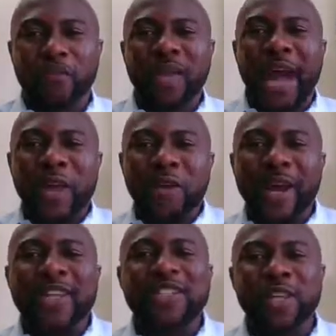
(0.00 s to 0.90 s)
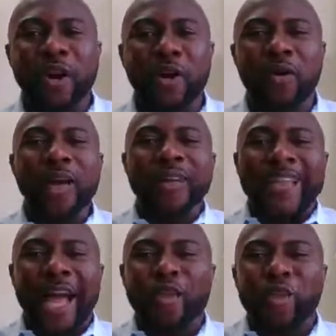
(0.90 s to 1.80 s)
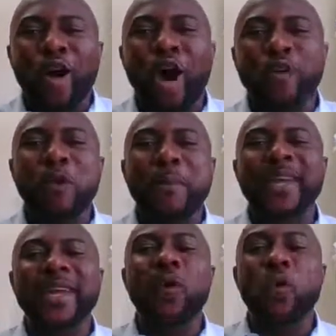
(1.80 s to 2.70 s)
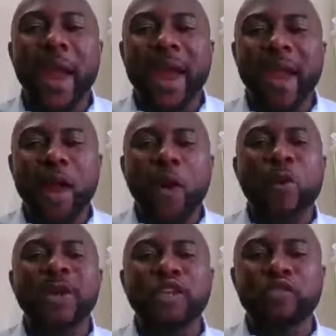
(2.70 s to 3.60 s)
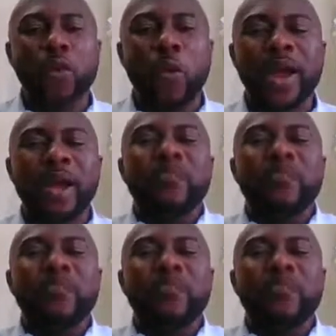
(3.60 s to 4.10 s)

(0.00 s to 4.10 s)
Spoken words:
and you hear that song that God will make a way where there's no way,